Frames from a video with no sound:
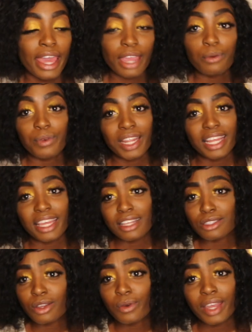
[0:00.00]
It really
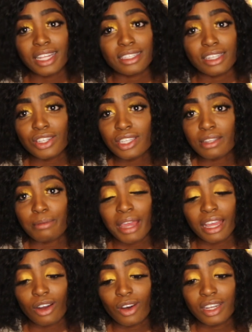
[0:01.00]
is a quick dish to
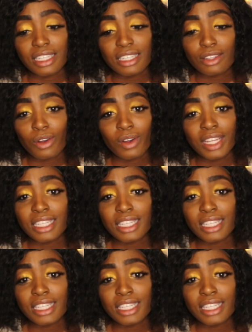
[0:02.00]
make. Honestly, the